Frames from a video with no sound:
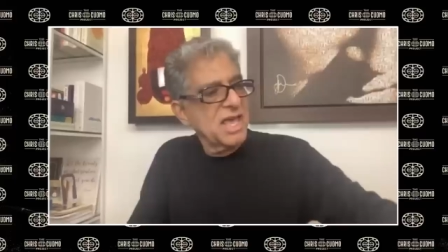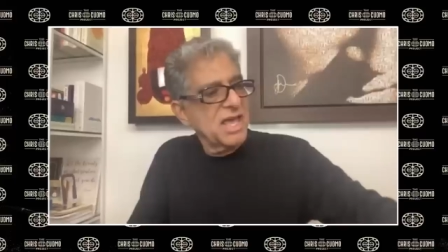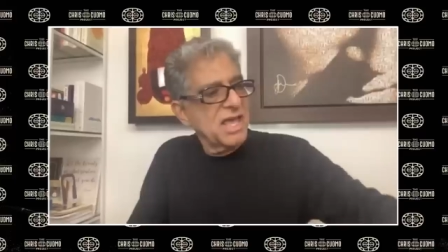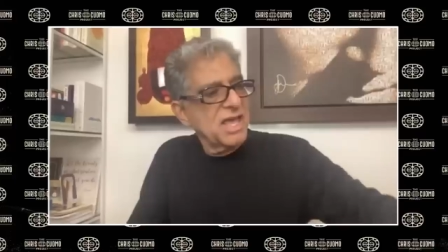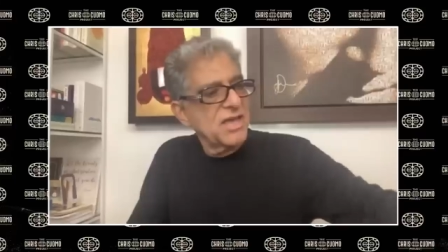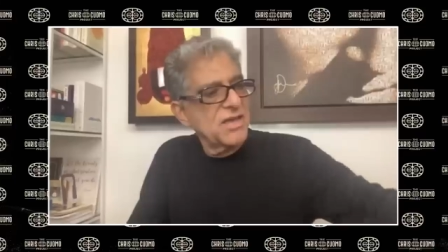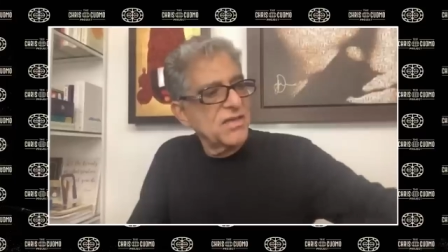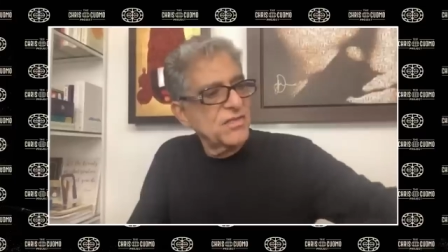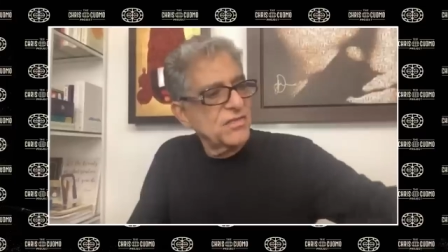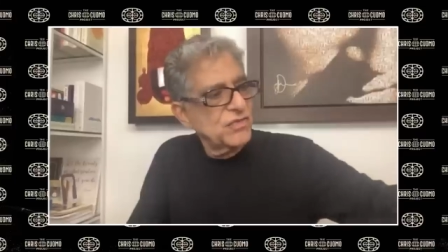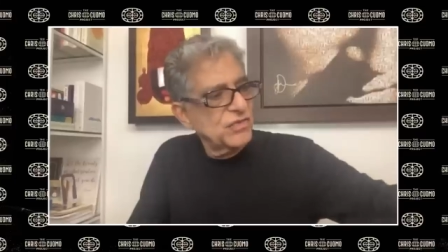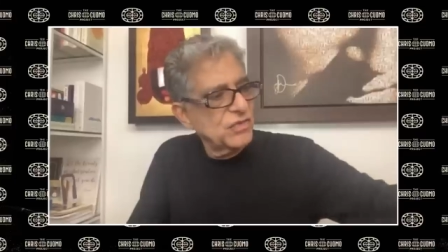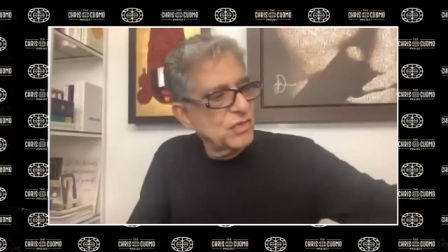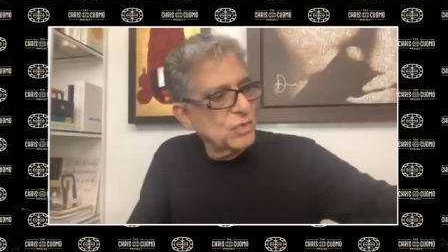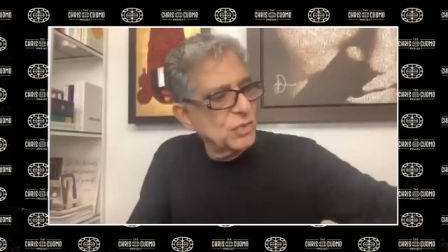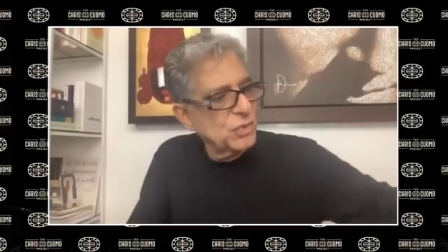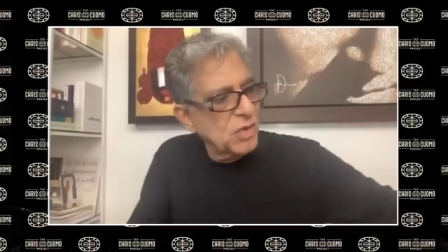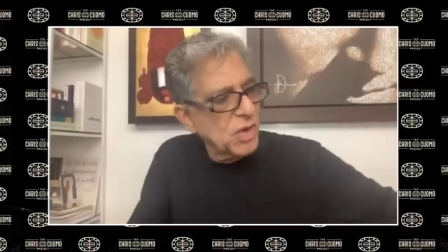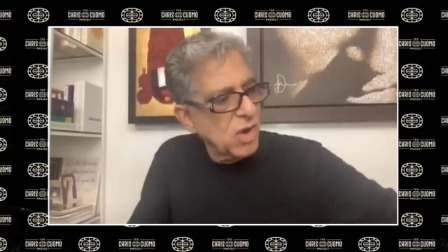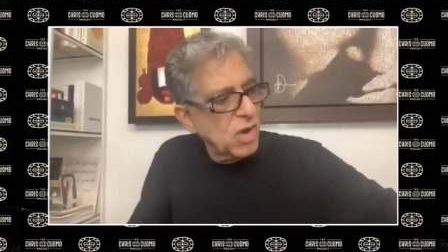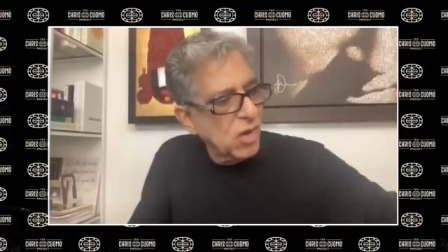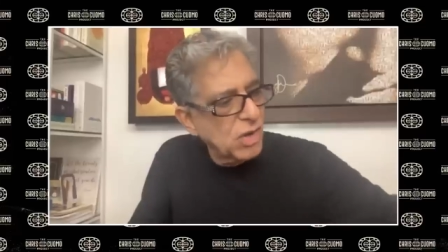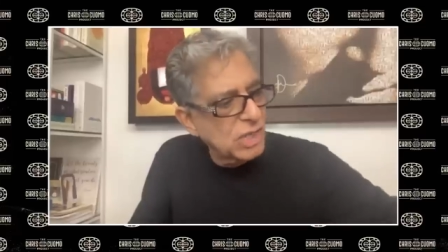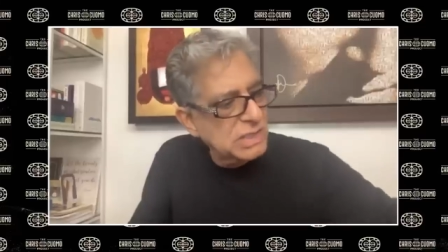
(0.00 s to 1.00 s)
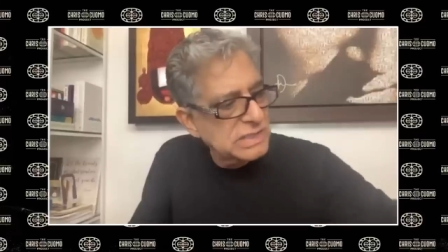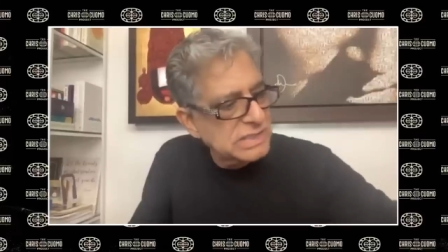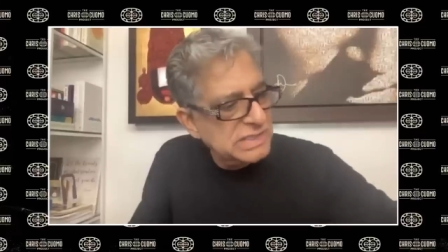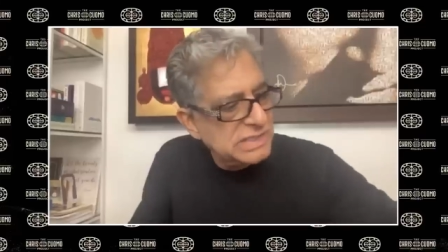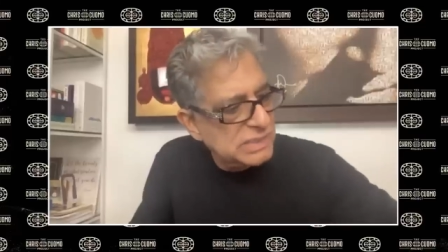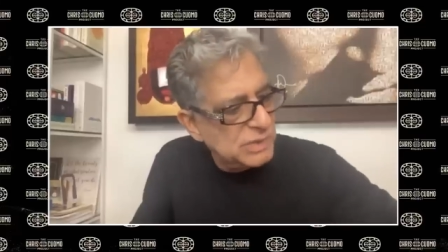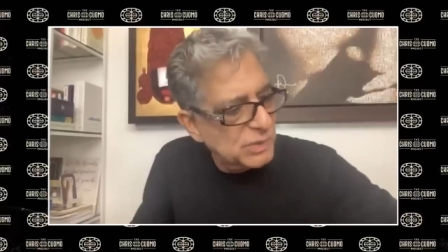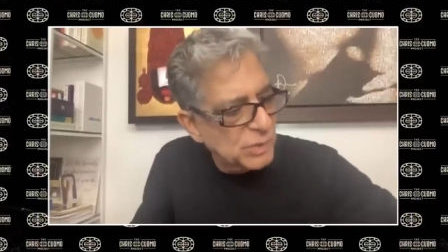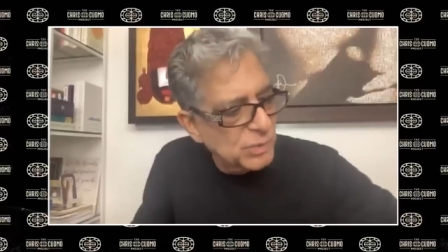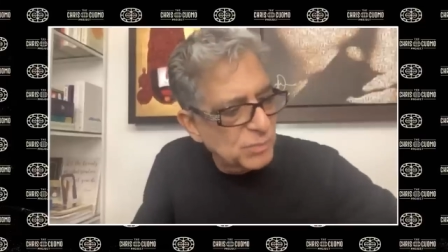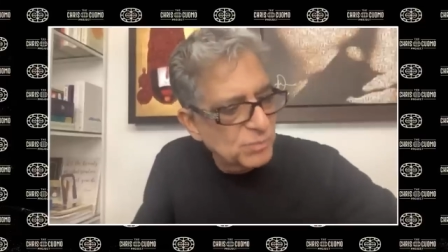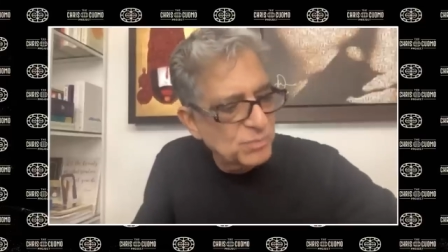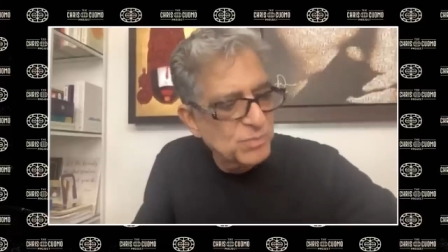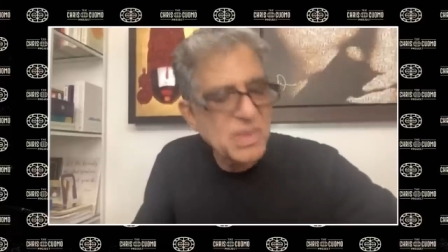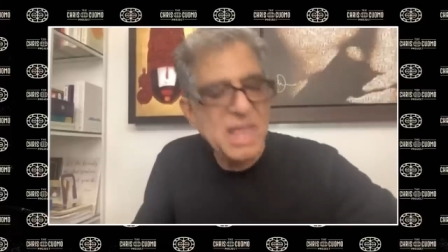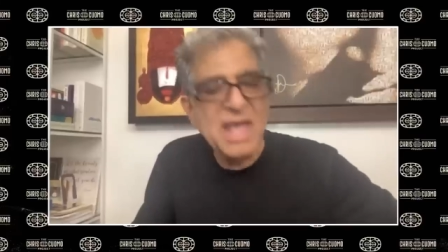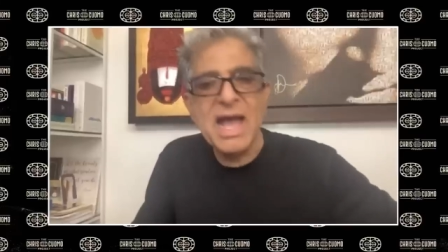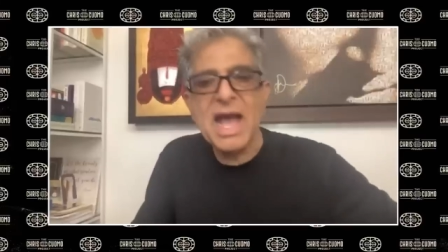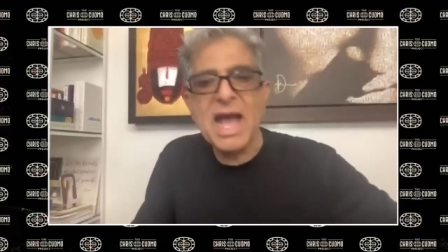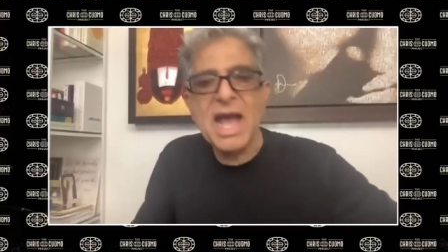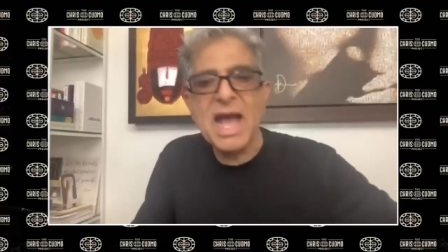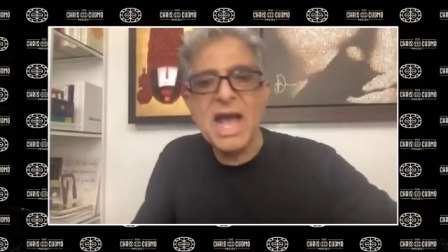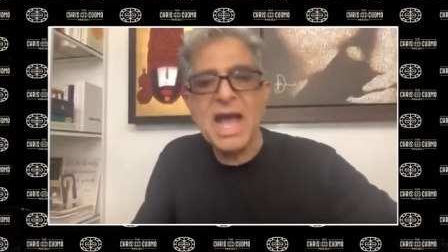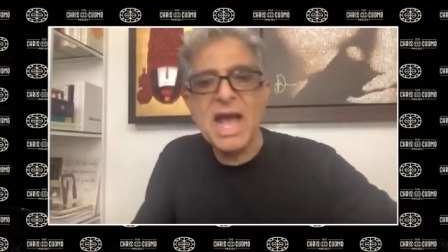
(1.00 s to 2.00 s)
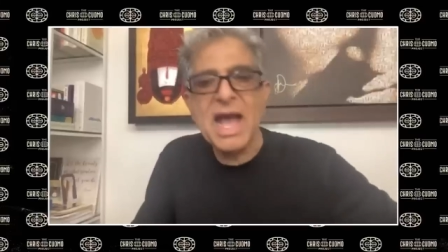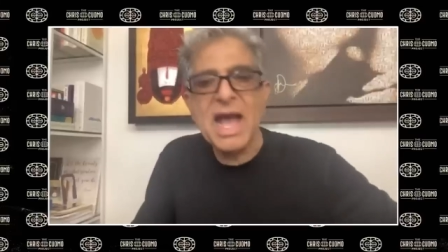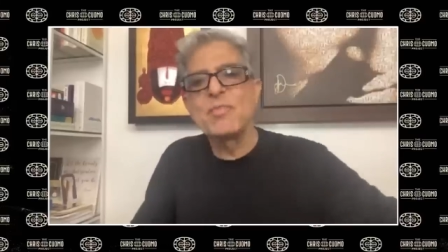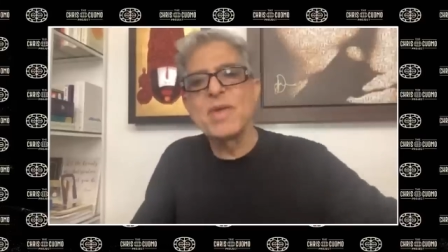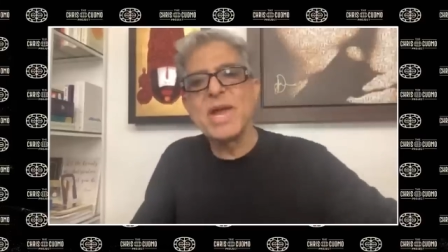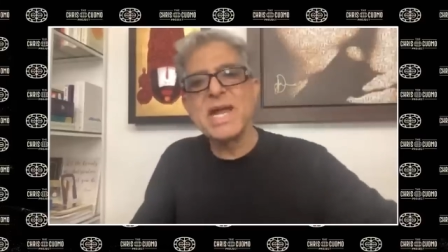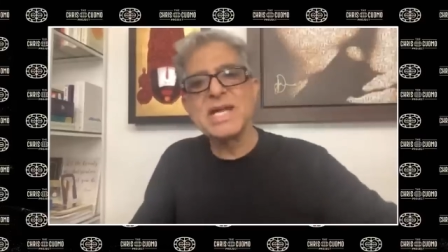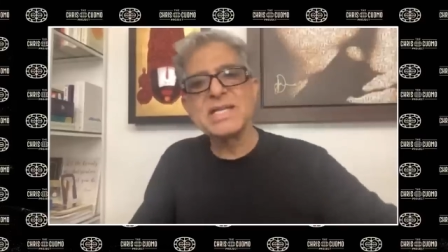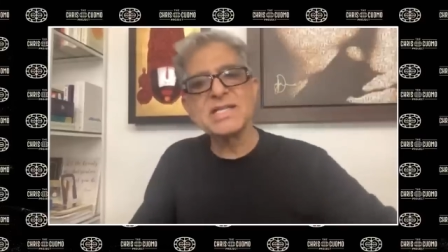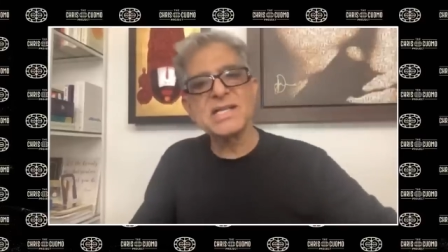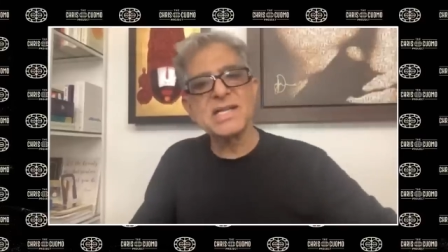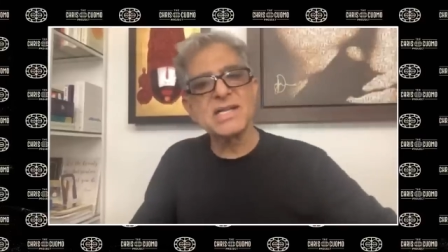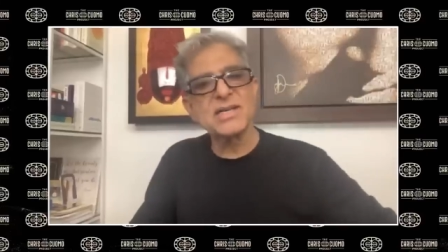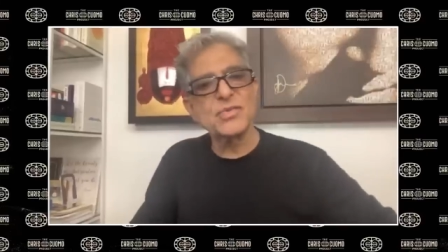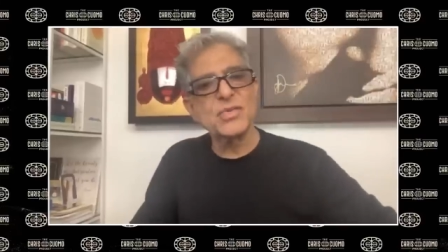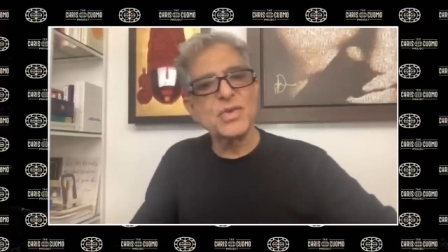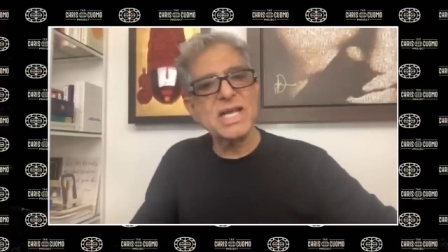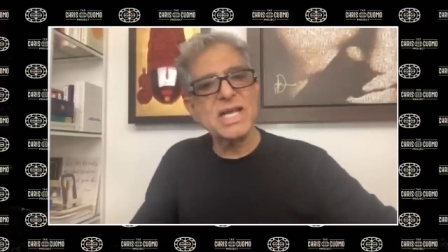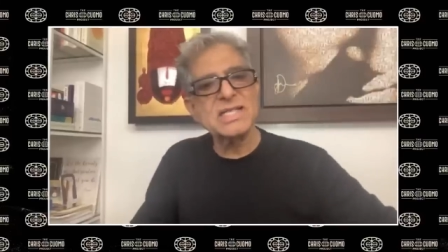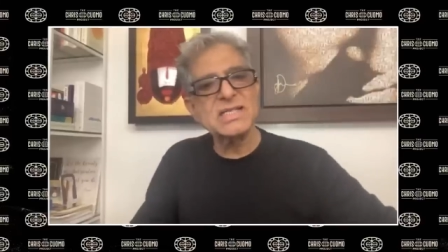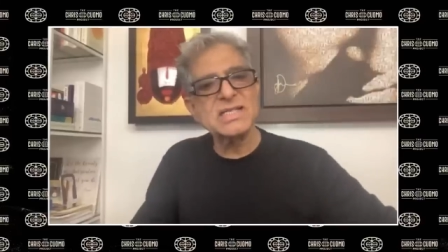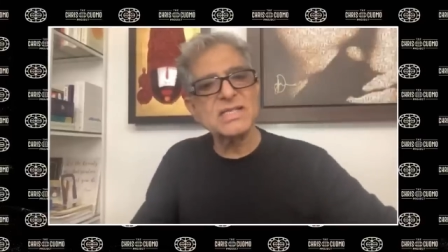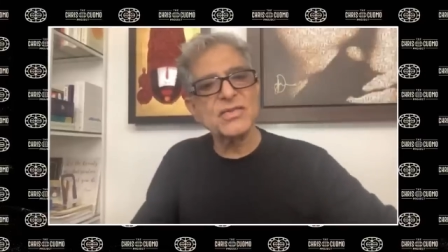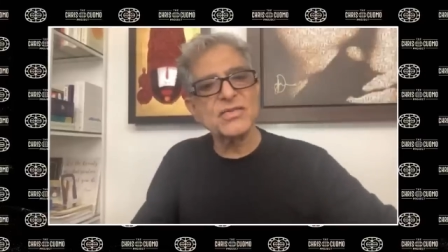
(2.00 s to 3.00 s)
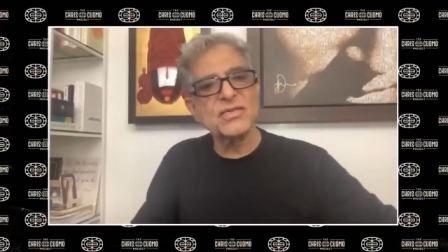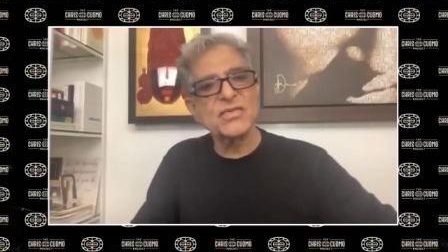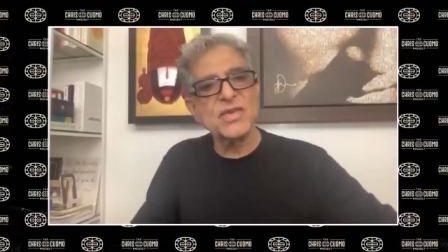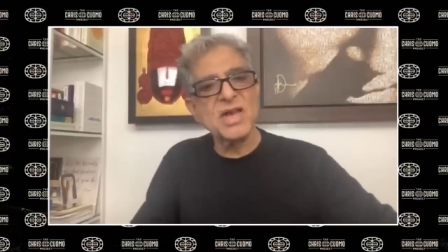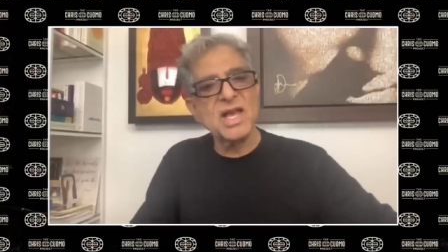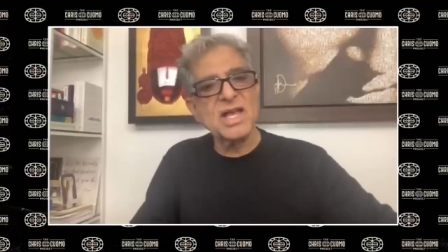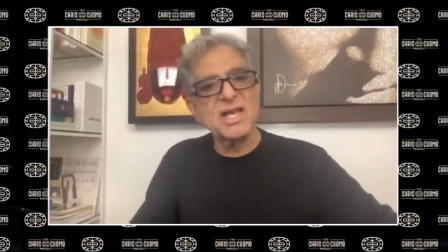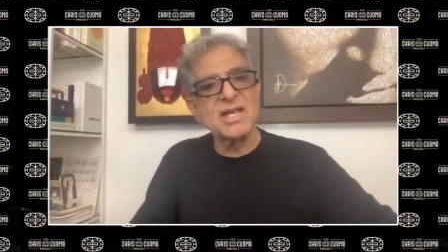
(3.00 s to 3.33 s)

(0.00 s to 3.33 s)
if you also have better ways of